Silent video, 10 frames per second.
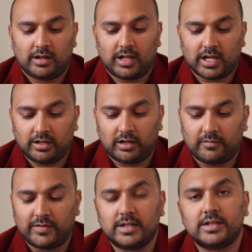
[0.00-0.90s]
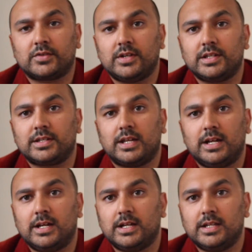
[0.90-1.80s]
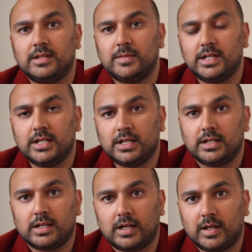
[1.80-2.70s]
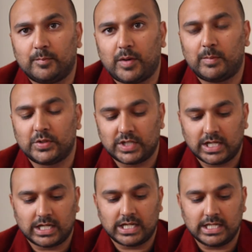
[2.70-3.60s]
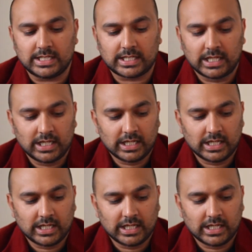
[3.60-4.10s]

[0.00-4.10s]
like a lot of industries in the media, publishing is